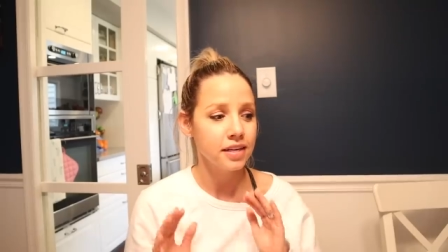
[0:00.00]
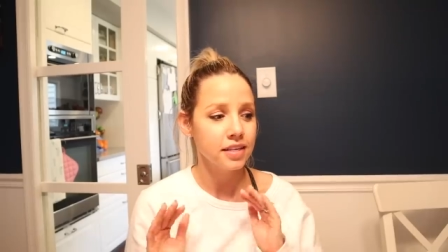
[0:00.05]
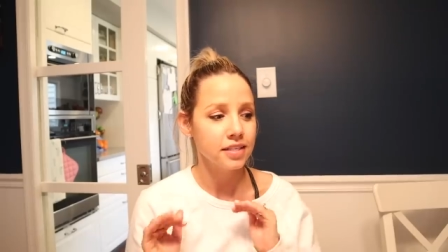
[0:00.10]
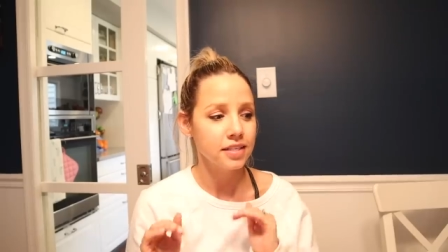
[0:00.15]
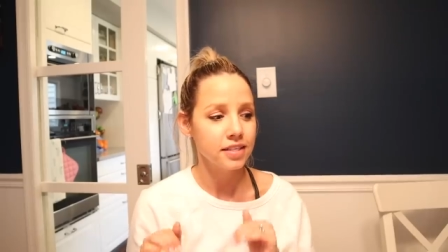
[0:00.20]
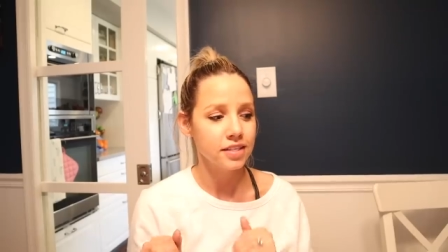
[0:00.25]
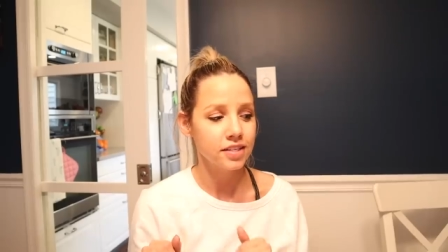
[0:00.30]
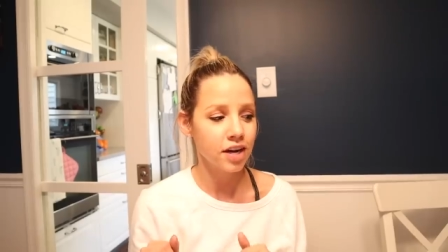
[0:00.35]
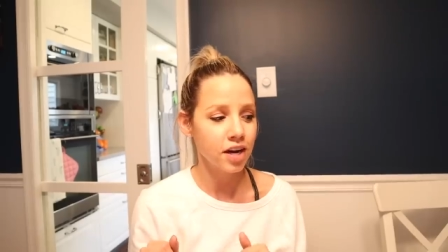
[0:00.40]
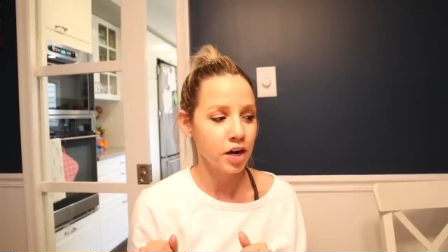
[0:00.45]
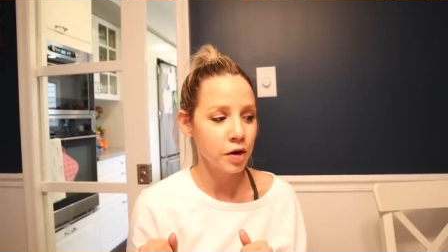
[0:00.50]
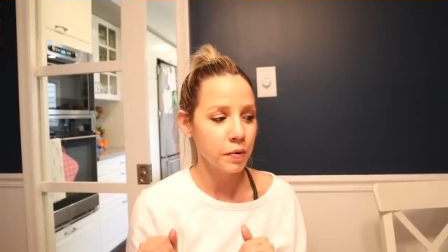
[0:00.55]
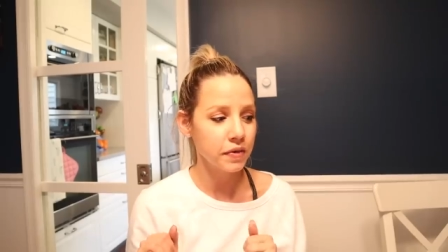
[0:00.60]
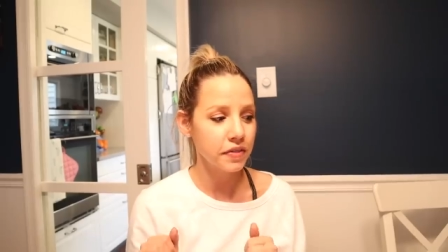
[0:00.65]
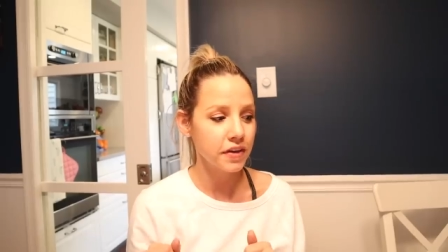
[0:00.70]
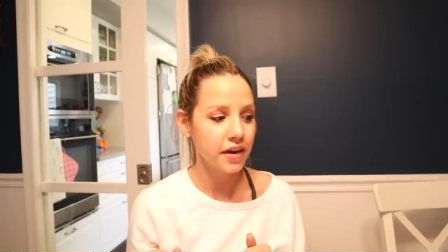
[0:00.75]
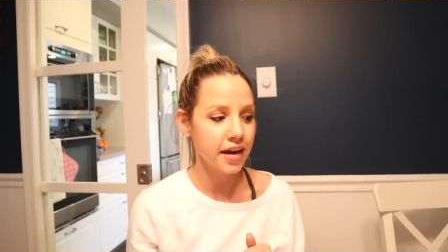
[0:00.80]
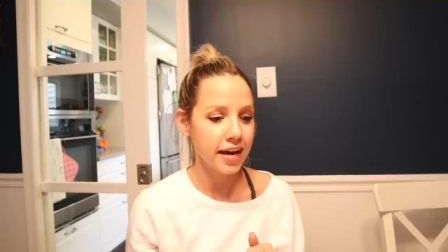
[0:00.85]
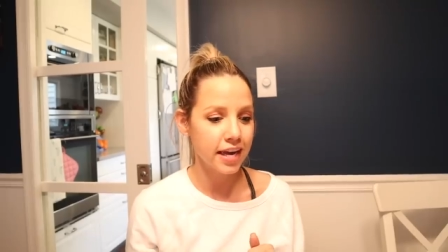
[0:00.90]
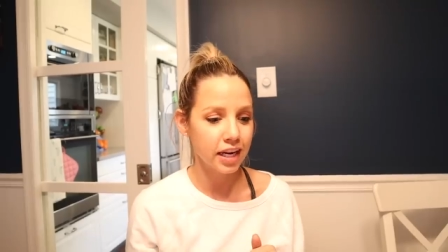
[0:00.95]
start
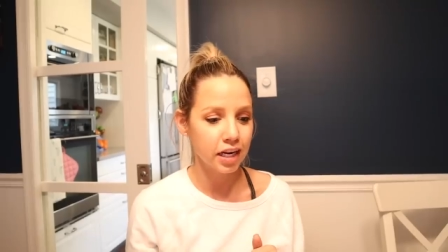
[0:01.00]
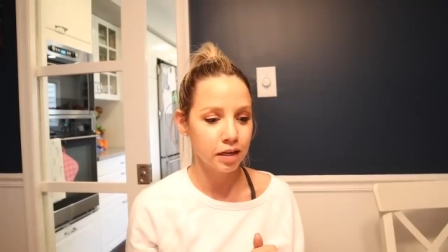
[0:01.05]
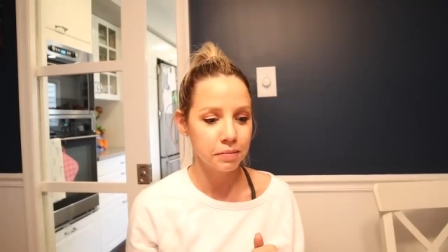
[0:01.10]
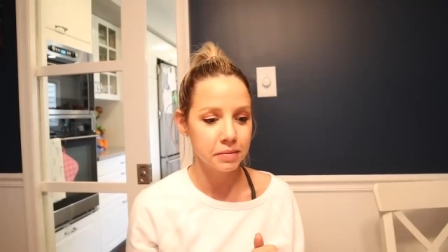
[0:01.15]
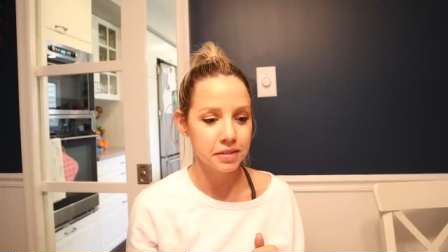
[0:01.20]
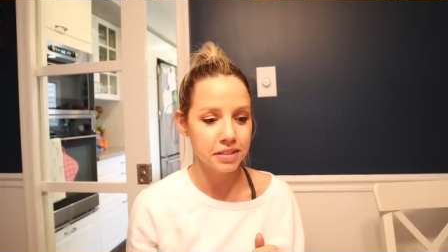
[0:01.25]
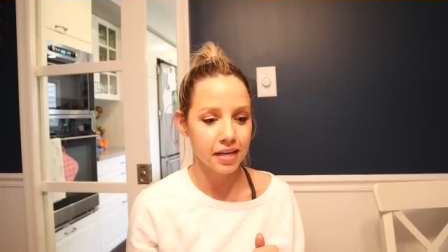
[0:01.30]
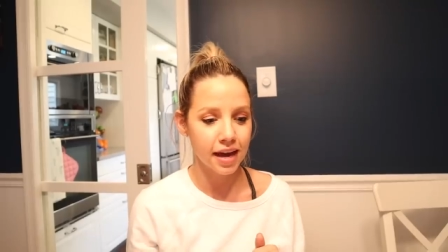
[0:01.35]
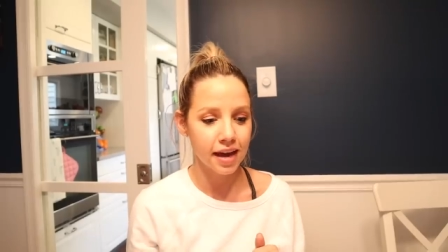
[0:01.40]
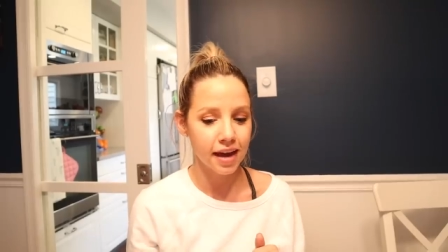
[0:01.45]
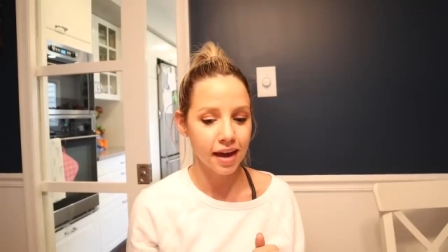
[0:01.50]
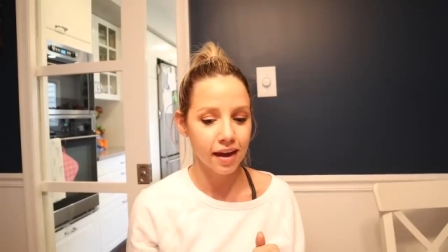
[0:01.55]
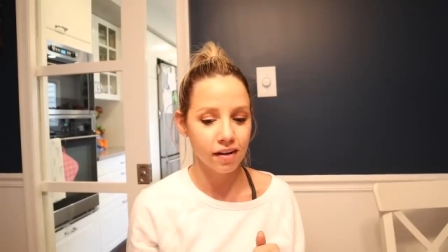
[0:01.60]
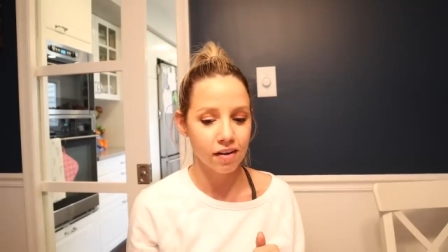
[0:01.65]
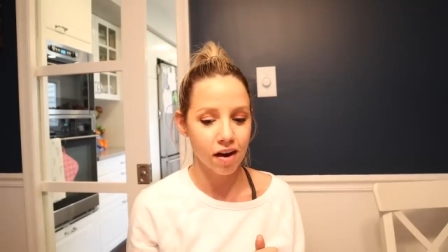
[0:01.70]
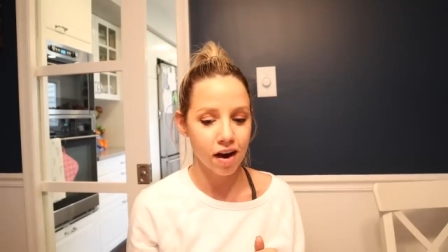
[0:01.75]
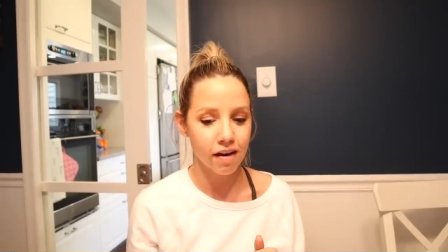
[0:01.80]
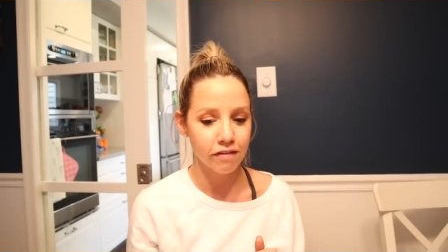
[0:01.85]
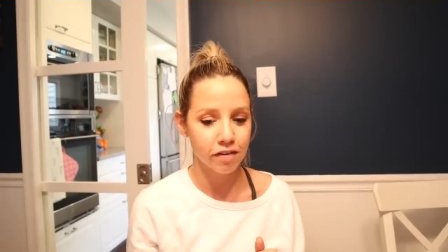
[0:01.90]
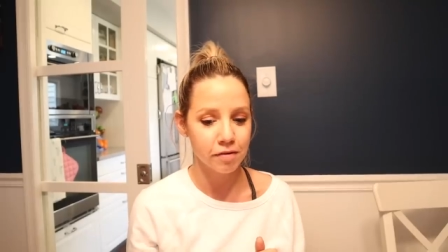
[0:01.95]
with the items that I
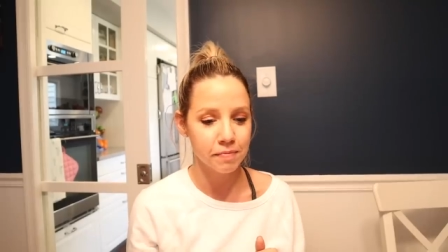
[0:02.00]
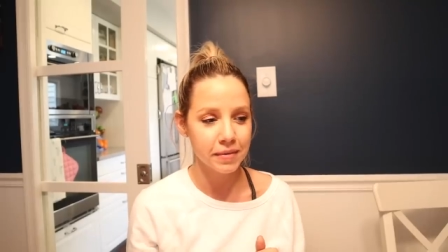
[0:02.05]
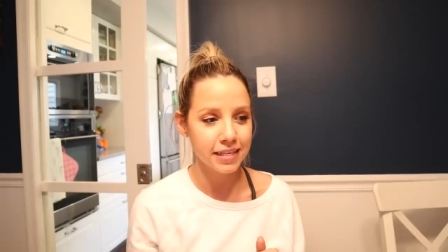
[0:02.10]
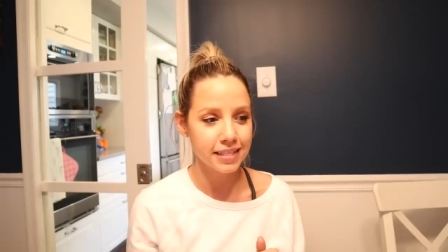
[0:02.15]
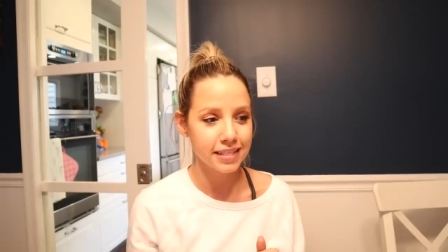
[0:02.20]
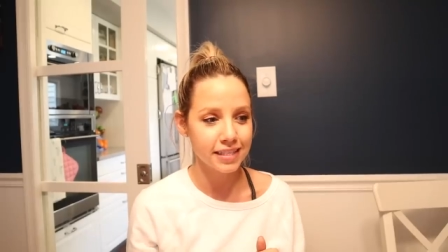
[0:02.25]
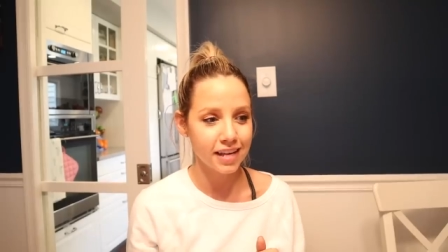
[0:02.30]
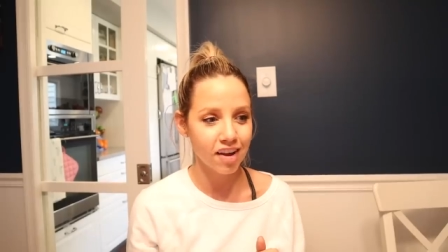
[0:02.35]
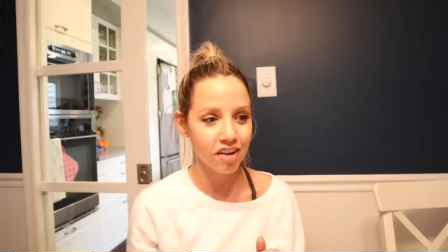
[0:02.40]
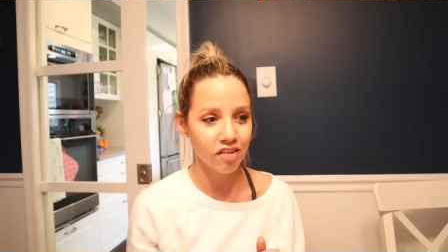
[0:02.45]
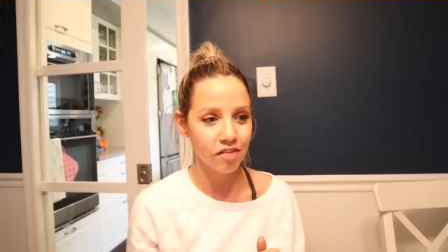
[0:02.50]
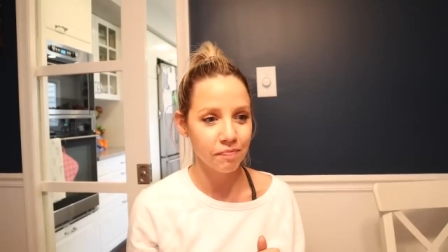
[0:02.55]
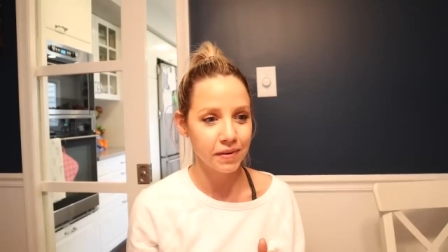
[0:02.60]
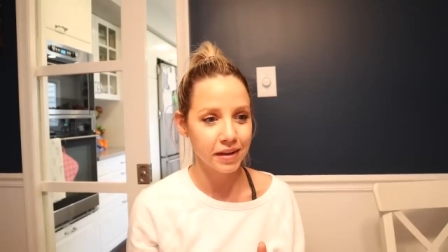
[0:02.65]
got for myself